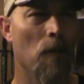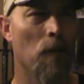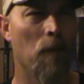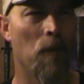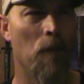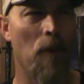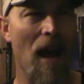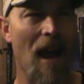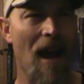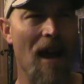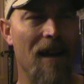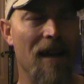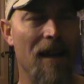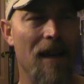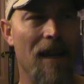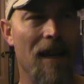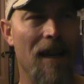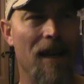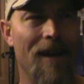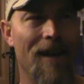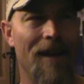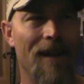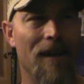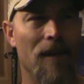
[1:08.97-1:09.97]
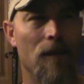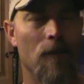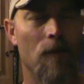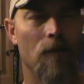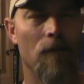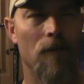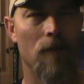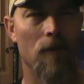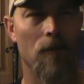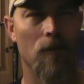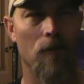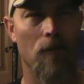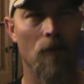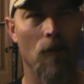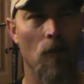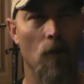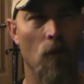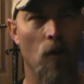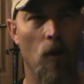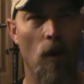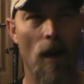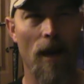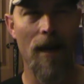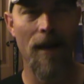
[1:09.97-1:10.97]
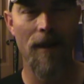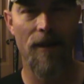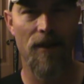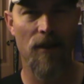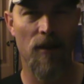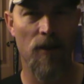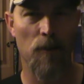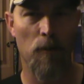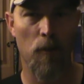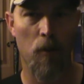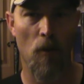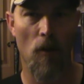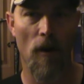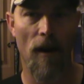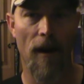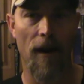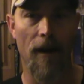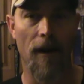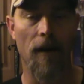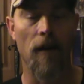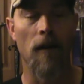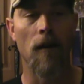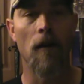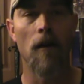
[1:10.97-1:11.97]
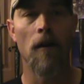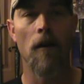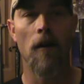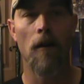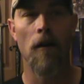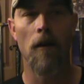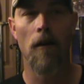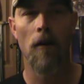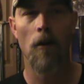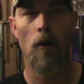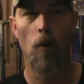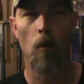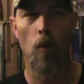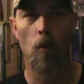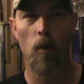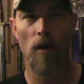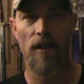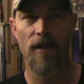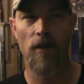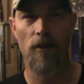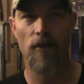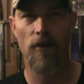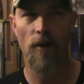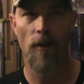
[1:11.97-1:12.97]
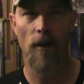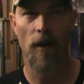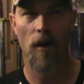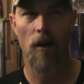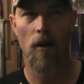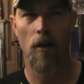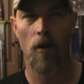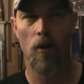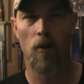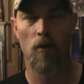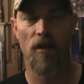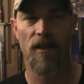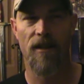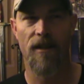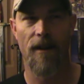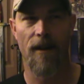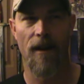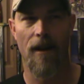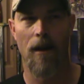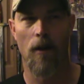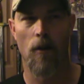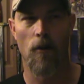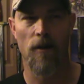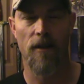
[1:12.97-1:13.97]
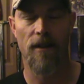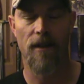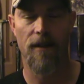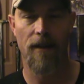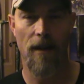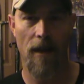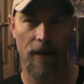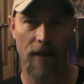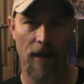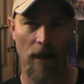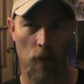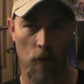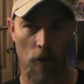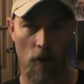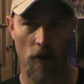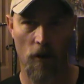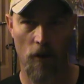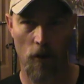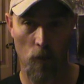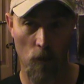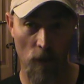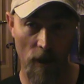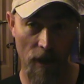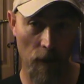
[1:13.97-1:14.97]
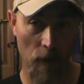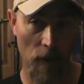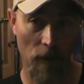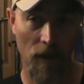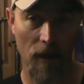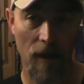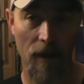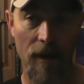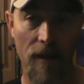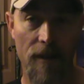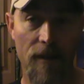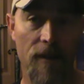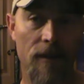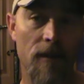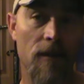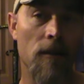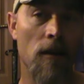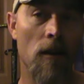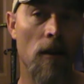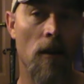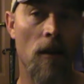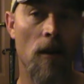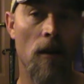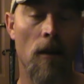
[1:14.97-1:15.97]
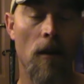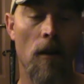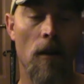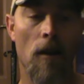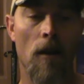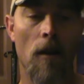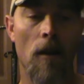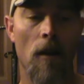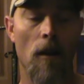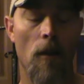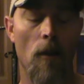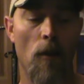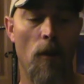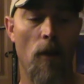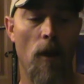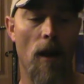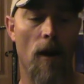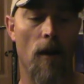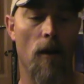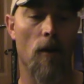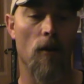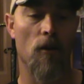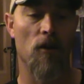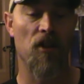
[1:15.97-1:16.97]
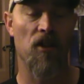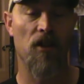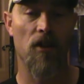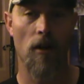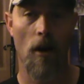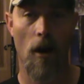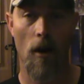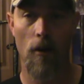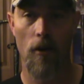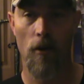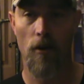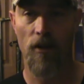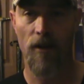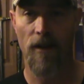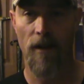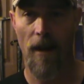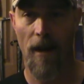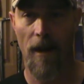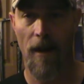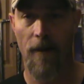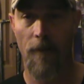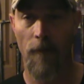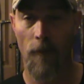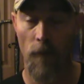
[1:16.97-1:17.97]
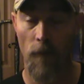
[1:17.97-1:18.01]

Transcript: back in late spring, Wizards of the Coast announced that they were going to re-release their starter set